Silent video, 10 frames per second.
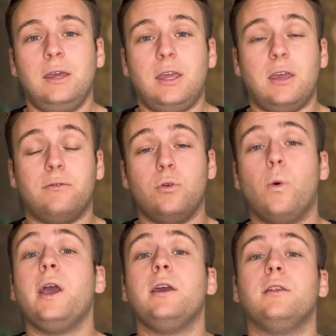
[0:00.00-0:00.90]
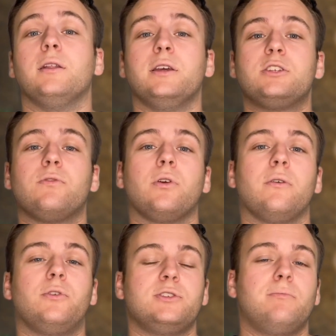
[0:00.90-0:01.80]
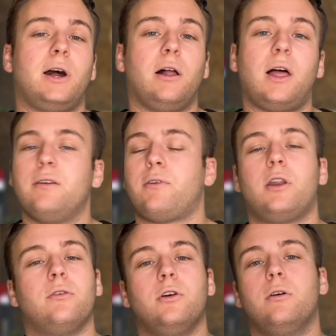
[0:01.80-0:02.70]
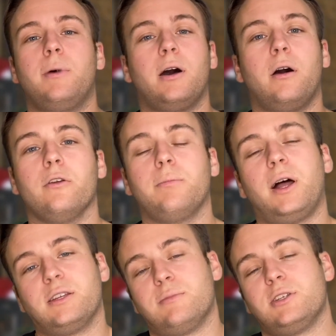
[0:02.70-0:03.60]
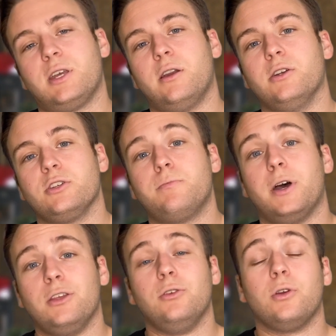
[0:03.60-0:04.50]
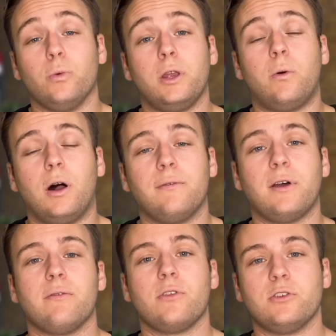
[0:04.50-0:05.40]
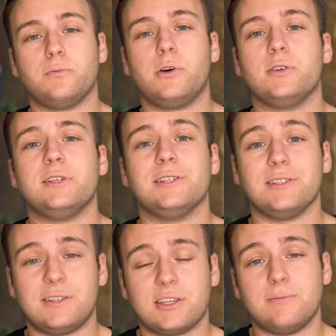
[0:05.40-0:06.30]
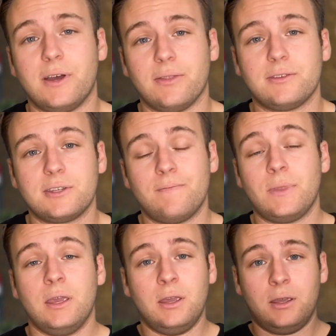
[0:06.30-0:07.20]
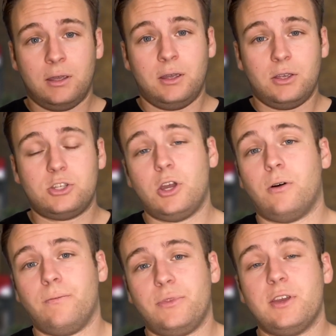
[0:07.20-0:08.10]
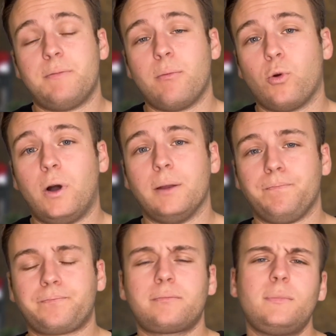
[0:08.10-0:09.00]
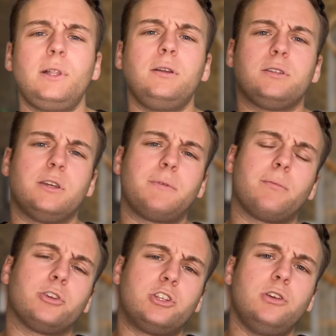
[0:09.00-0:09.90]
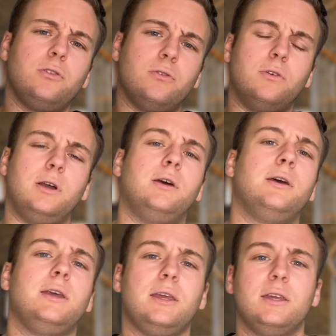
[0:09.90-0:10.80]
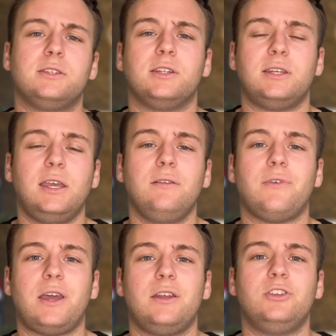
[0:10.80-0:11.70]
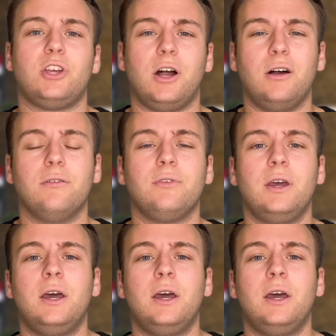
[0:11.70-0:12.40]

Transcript: if you wait, at least for Grifols and BioLife, I don't know about other plasma centers, but you can re-qualify for those bonuses in 6 months. So tip number 1. Tip number 2 is to take advantage of